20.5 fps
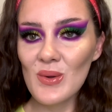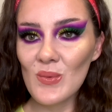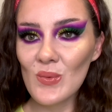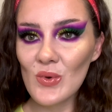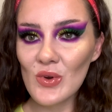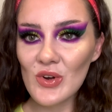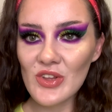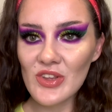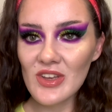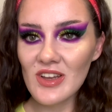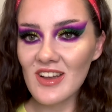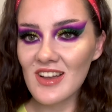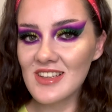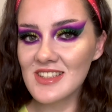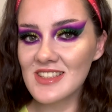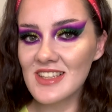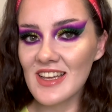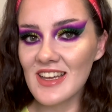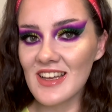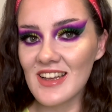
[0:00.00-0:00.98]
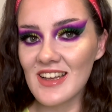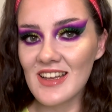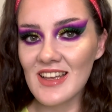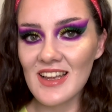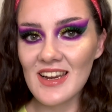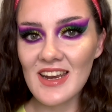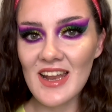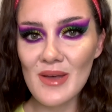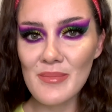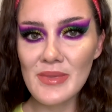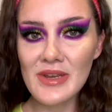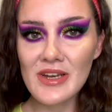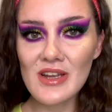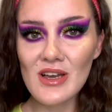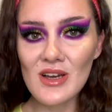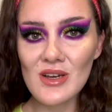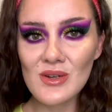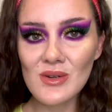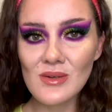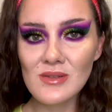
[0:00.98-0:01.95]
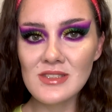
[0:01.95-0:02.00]
What do you guys think? Let me
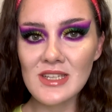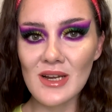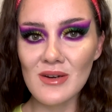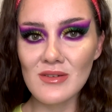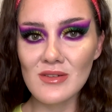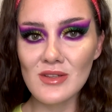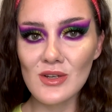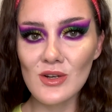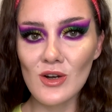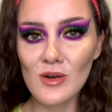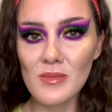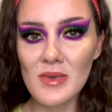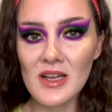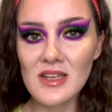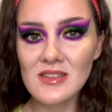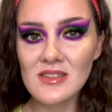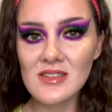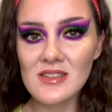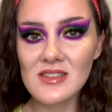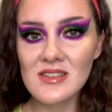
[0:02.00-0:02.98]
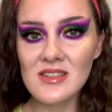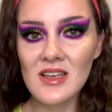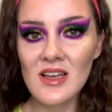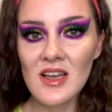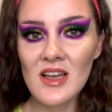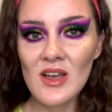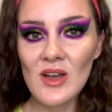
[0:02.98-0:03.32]
know down in the comments